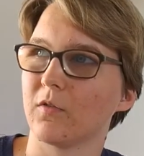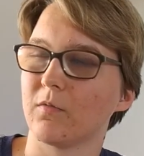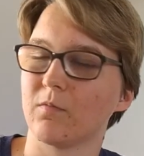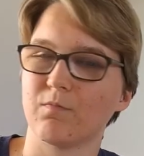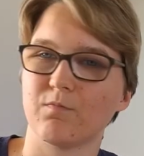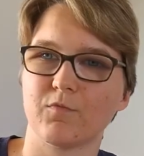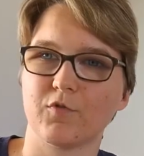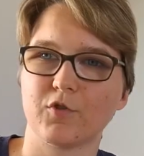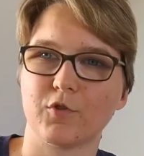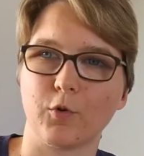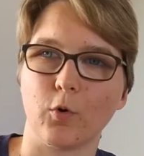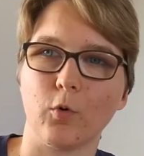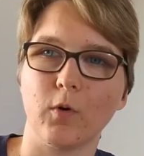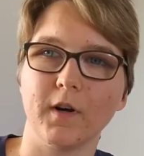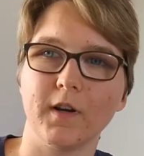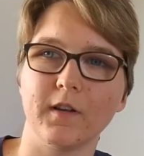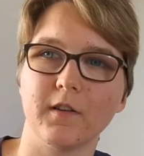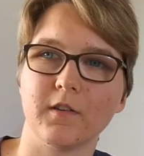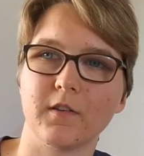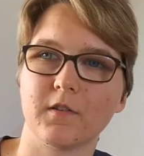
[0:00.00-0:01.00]

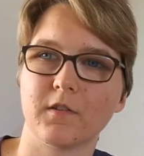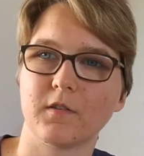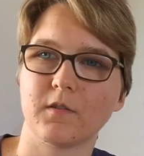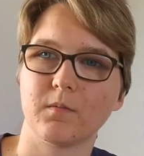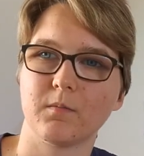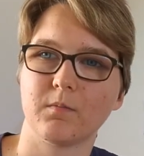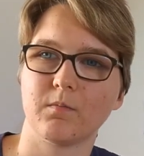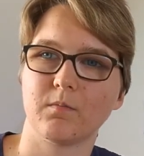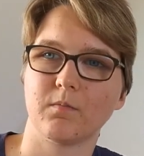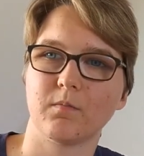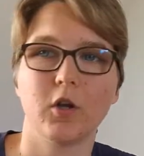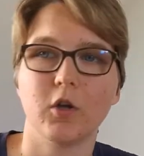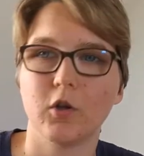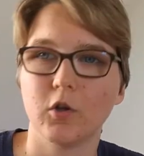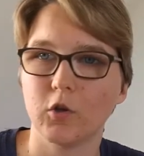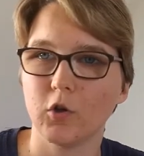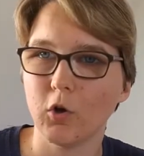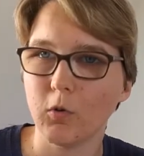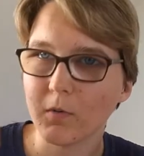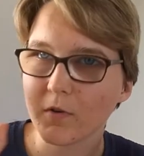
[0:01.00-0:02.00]
stories.
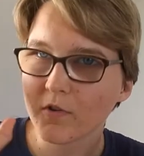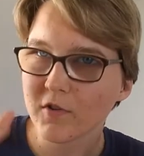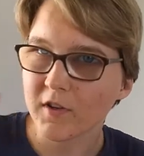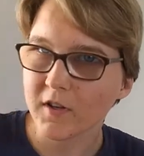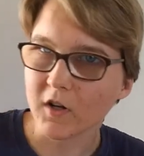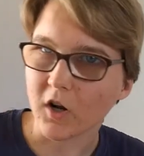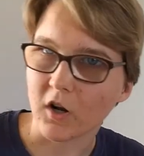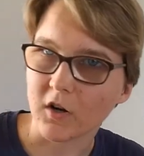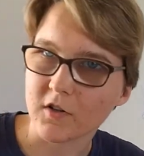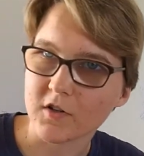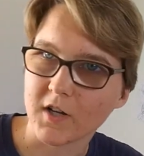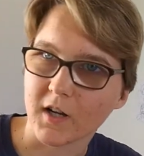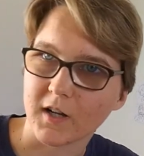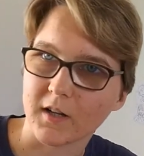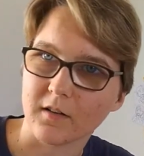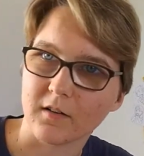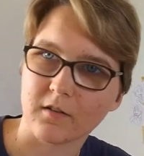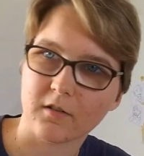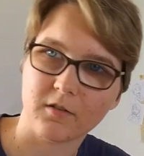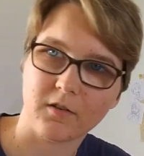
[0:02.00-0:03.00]
You will see
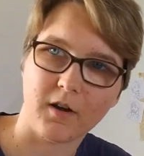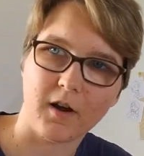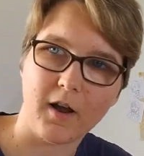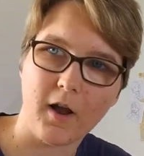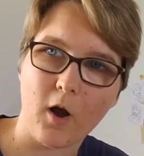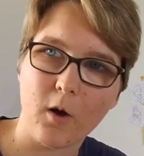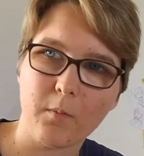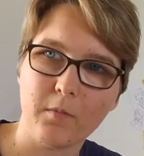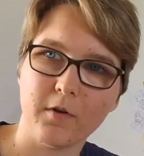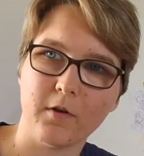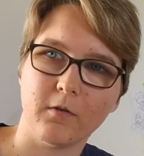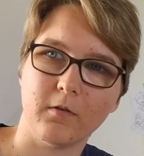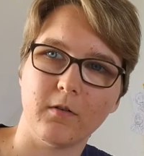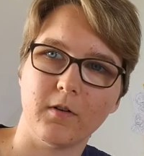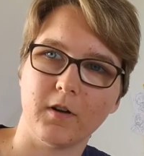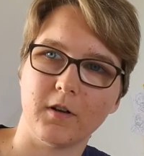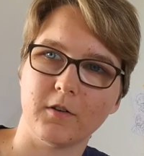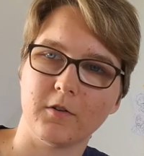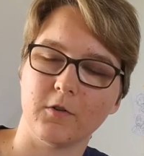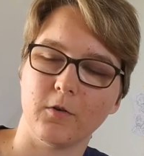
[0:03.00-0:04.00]
content. I hope you
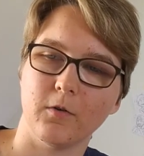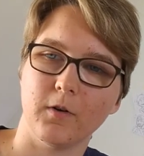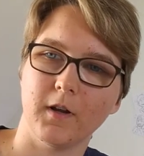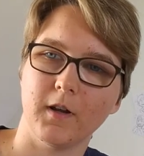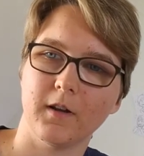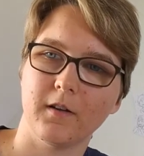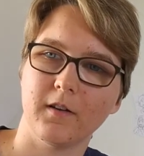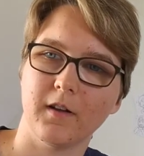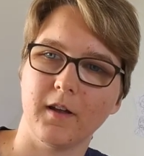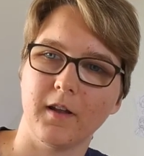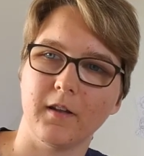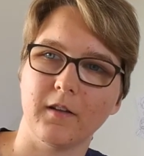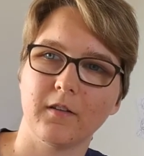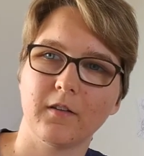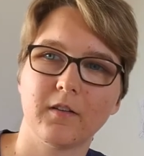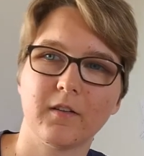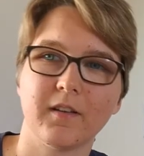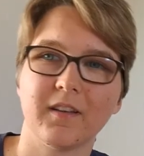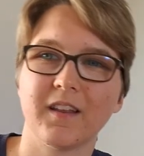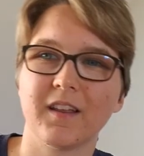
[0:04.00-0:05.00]
will enjoy it.
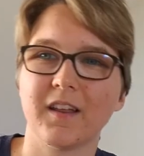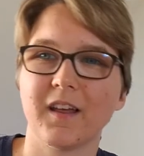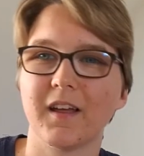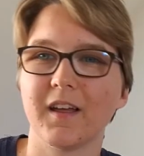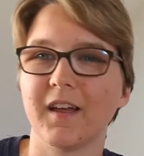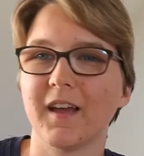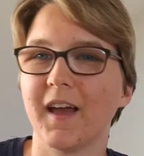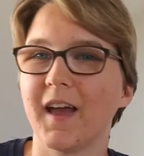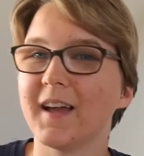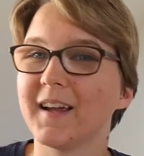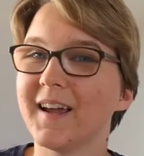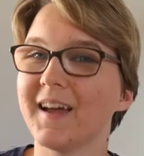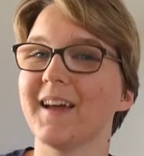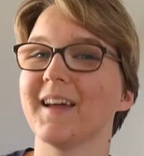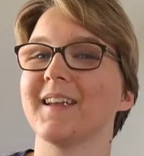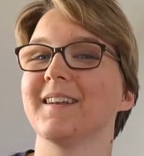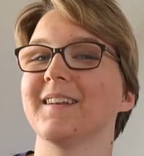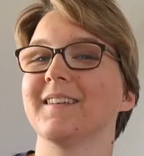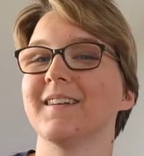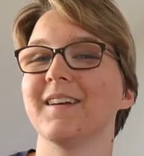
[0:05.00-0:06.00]
And
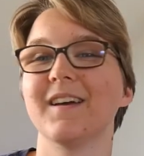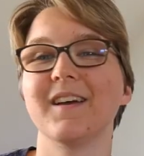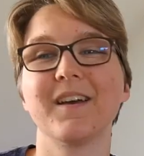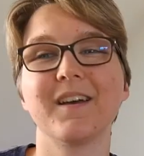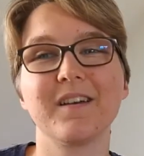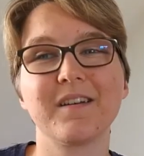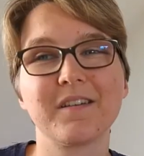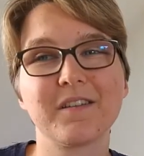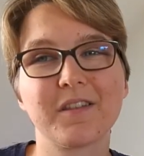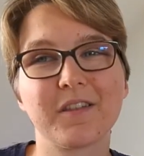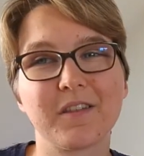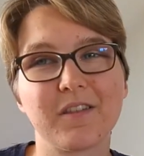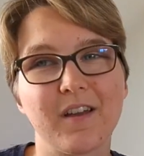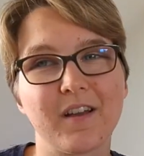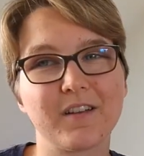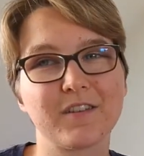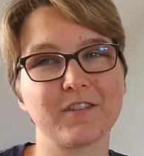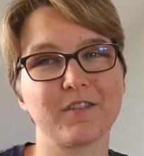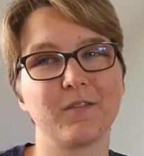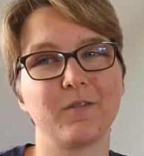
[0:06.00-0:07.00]
again,
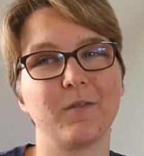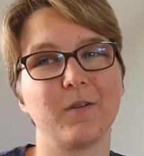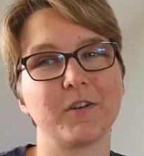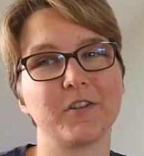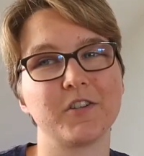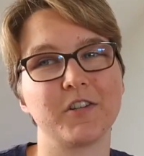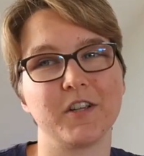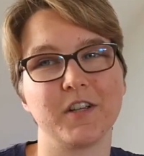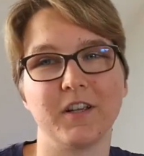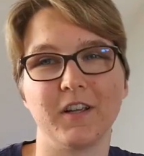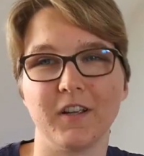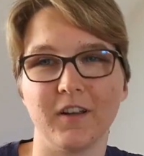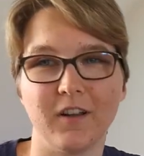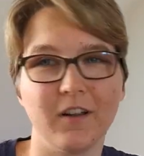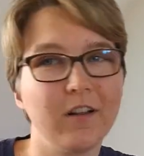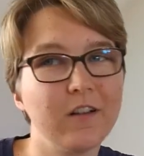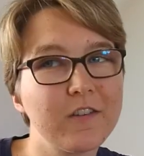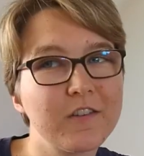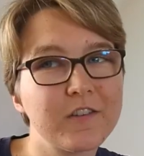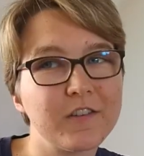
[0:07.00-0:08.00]
thanks for watching and
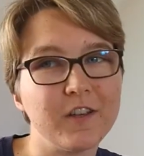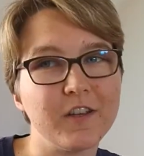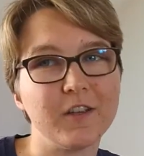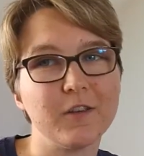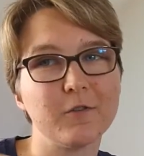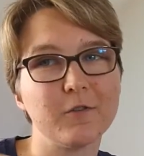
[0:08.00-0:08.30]
I'll see you